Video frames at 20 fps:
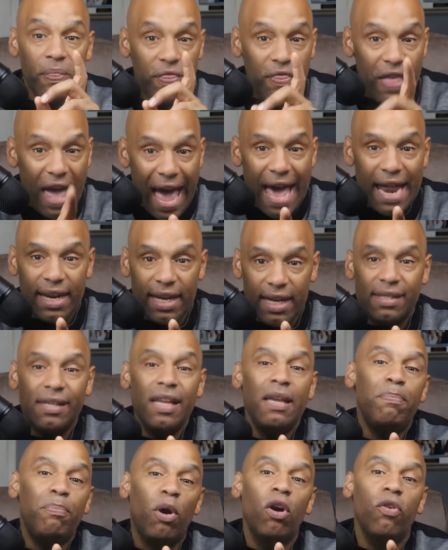That is
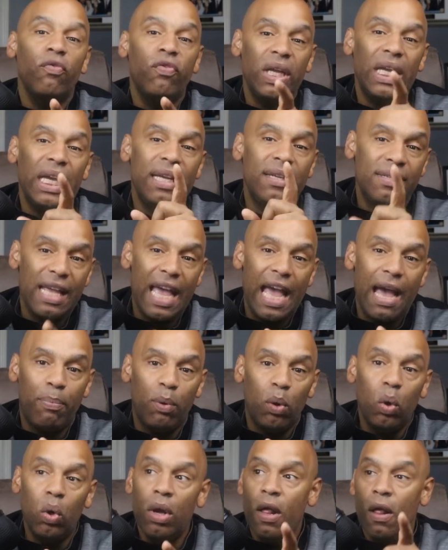a perfect
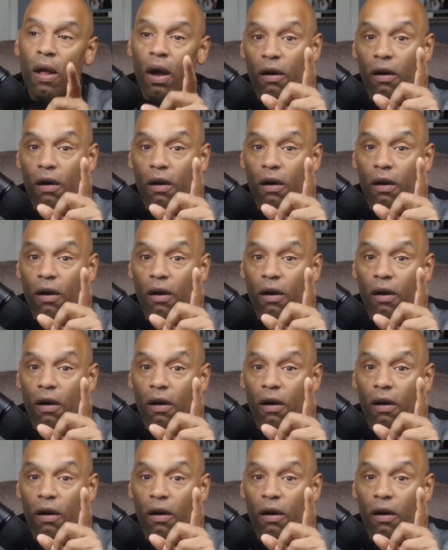example